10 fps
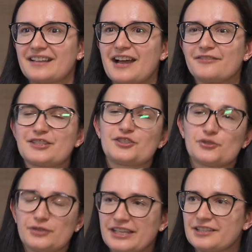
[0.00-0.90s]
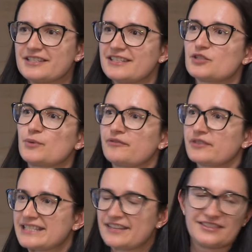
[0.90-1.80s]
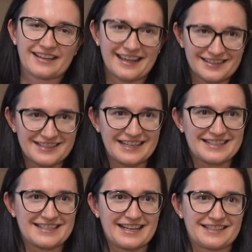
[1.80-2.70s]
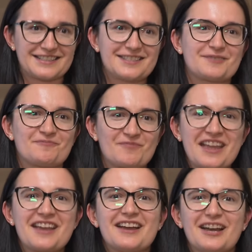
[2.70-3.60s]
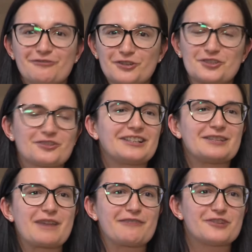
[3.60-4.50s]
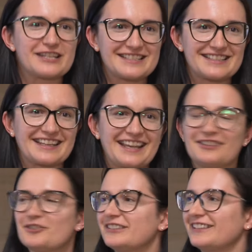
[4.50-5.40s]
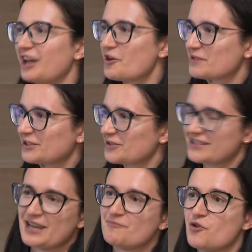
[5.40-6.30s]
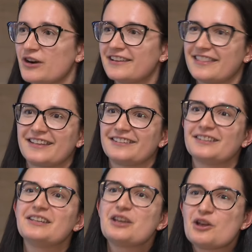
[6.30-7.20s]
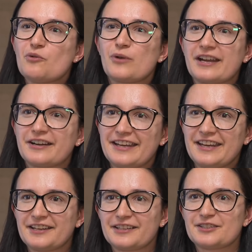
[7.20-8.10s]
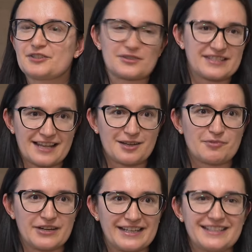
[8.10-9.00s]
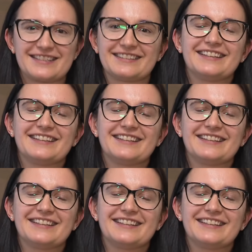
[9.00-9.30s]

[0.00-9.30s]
after 2 years since we've received the candidate status. Unfortunately, my voice cannot allow me to say more than we are here to celebrate